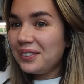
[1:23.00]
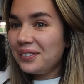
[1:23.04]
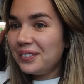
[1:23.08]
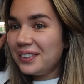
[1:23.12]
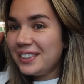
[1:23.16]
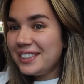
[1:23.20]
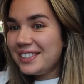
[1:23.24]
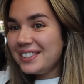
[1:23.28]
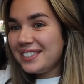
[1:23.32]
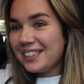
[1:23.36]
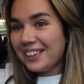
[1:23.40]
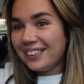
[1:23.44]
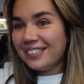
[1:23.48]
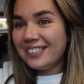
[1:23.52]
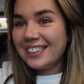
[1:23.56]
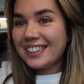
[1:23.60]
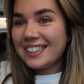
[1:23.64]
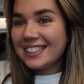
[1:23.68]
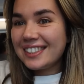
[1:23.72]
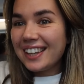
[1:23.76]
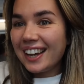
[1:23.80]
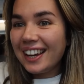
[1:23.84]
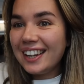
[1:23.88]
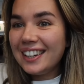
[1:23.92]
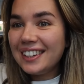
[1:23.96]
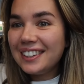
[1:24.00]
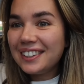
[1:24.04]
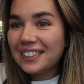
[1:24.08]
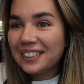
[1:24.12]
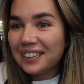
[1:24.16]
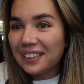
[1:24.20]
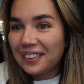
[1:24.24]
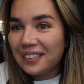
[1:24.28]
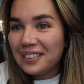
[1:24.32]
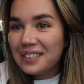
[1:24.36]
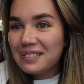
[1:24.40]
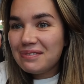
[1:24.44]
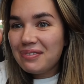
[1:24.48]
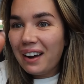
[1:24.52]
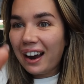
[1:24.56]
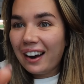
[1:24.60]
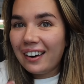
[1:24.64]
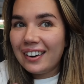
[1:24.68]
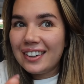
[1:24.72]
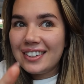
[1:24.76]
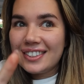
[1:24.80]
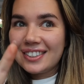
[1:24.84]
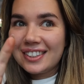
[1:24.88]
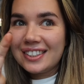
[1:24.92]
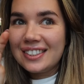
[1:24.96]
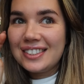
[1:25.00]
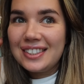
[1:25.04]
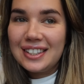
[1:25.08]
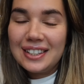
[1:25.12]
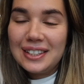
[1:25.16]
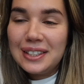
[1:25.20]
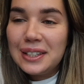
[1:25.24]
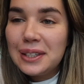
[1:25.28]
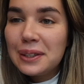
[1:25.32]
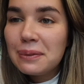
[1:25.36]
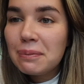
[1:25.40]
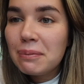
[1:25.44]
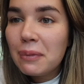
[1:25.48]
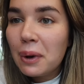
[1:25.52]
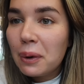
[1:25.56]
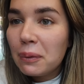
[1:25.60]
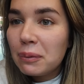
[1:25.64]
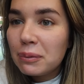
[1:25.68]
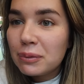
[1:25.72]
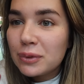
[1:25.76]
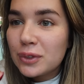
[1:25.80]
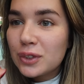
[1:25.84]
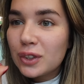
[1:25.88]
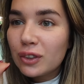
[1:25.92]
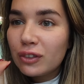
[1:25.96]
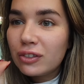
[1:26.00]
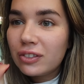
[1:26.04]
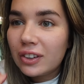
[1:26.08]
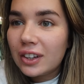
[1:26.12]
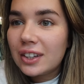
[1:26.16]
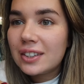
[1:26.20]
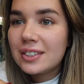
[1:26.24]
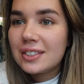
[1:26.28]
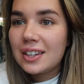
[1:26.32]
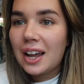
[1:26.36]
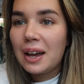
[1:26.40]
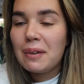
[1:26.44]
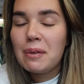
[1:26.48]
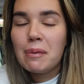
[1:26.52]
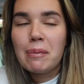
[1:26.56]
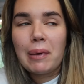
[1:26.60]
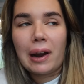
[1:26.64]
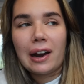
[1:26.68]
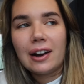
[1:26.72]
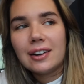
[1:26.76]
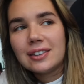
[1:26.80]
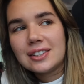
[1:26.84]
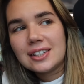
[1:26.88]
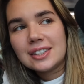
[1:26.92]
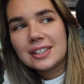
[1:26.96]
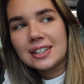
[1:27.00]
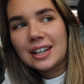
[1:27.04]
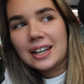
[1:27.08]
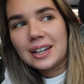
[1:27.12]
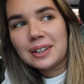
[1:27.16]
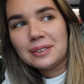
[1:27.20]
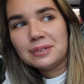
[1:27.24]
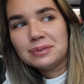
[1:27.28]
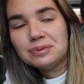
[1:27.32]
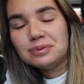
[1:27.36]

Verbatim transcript: we're so excited to go to Paris because this is mum's first time in Paris, isn't it?